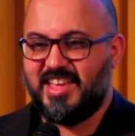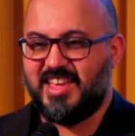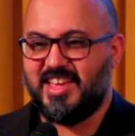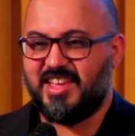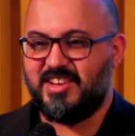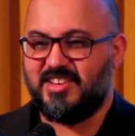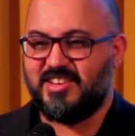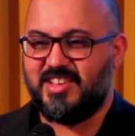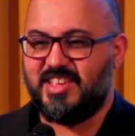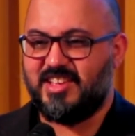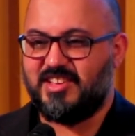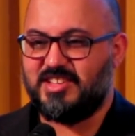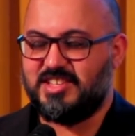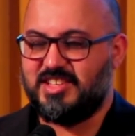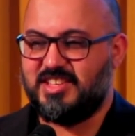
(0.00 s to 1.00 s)
in,
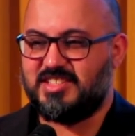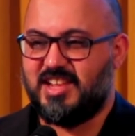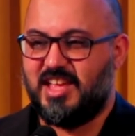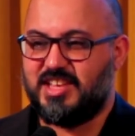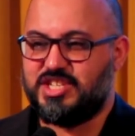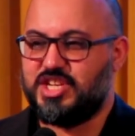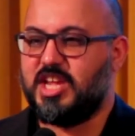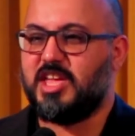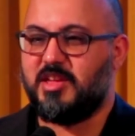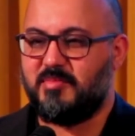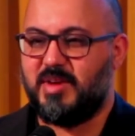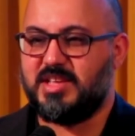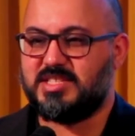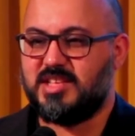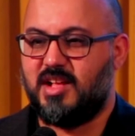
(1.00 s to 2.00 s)
it's like checking
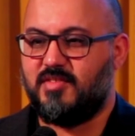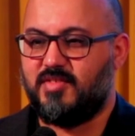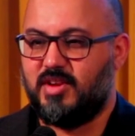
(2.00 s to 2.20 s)
myself.